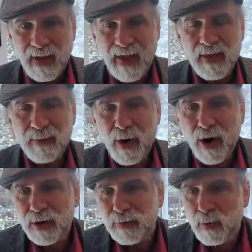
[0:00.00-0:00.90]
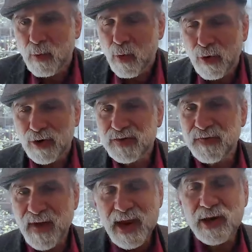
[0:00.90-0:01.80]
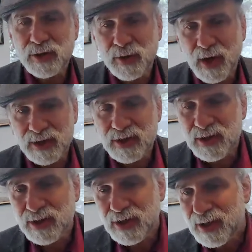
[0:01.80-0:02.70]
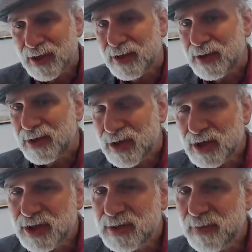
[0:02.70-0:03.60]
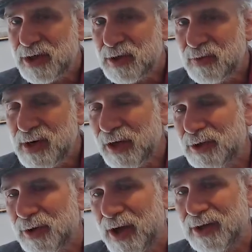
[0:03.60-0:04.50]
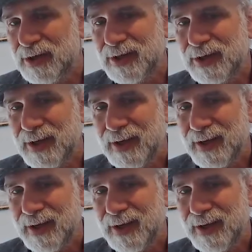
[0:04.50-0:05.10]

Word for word: And the market rewards fake trust just as much as real trust,